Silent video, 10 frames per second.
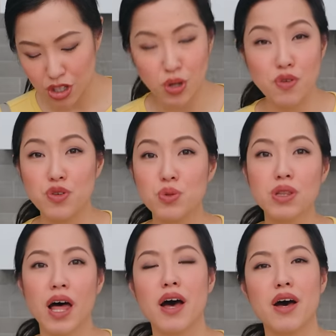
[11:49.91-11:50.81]
You know, if you
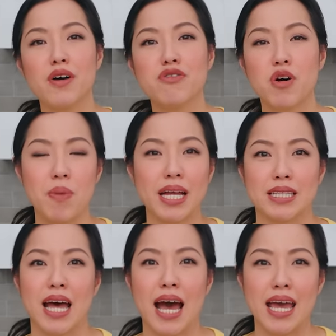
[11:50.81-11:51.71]
love pad
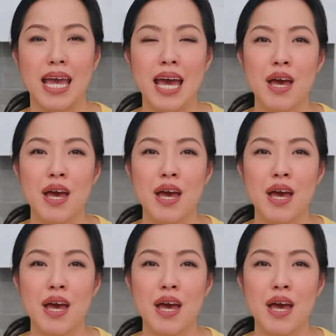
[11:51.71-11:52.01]
thai,